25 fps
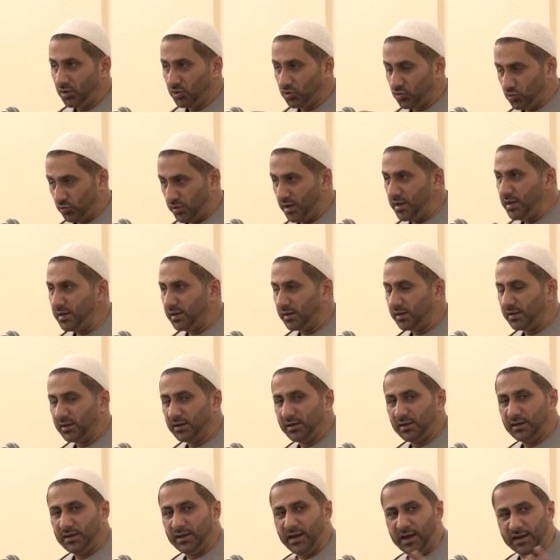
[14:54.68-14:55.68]
Today,
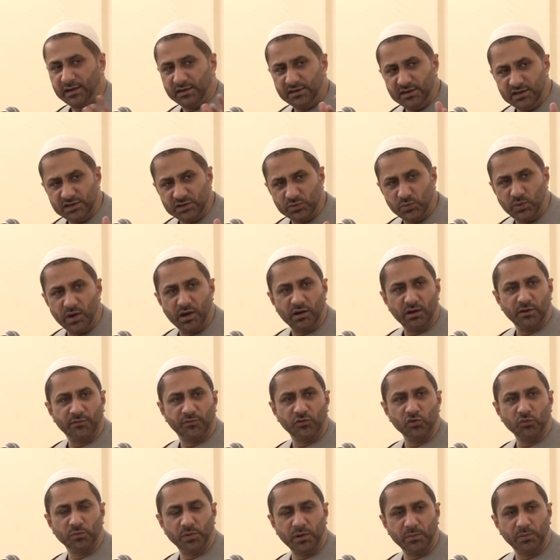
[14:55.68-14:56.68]
at least we are a
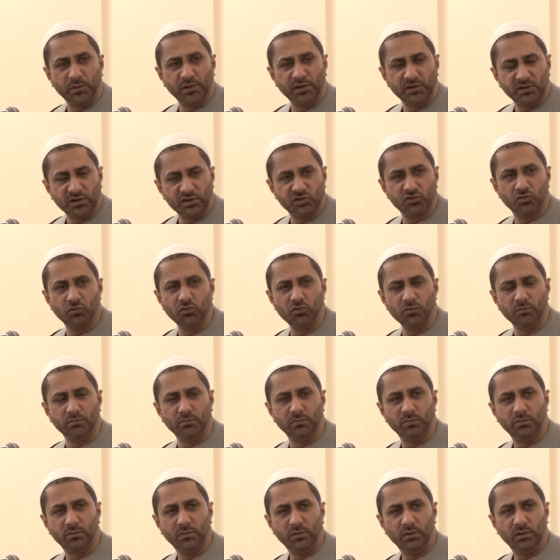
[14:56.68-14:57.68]
few people in this
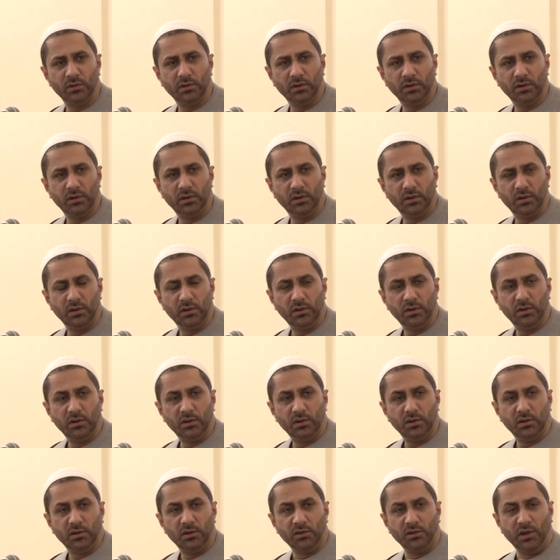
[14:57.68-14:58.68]
room.
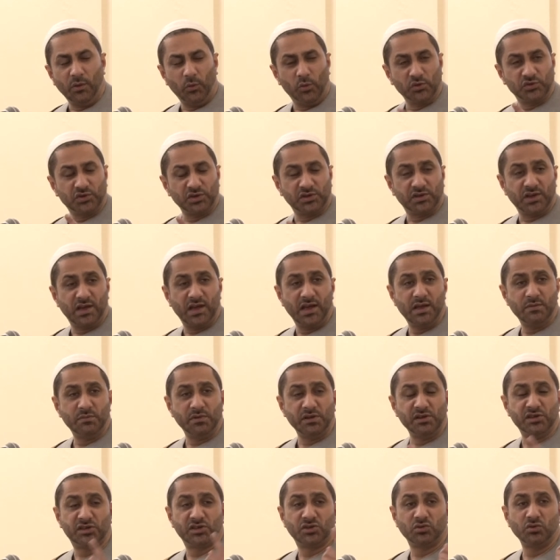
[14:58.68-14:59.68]
There was a time
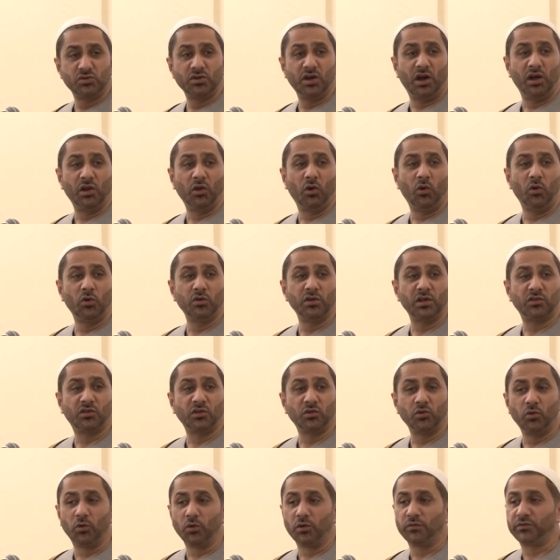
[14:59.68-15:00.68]
he stood alone at
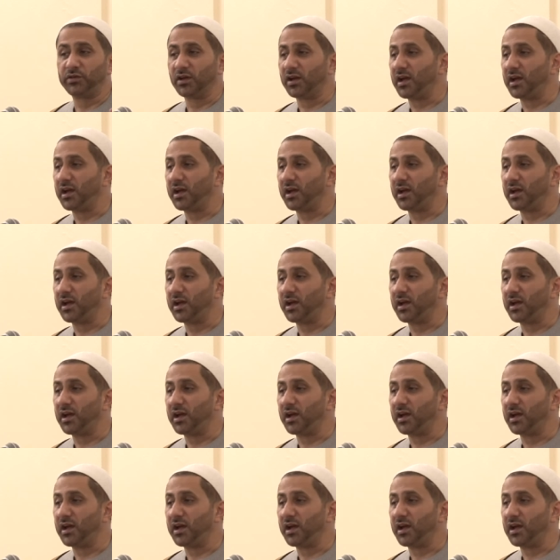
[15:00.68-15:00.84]
the door of the